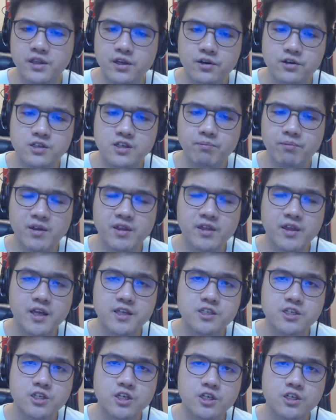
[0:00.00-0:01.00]
there's something
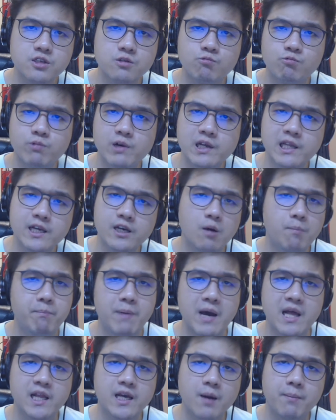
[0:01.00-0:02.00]
that's just really
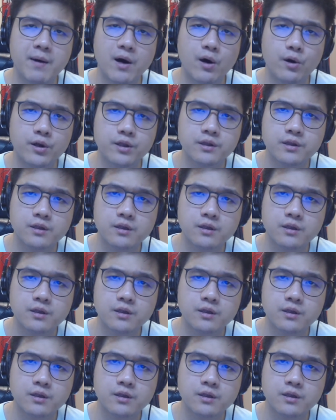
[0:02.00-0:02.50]
compelling about it.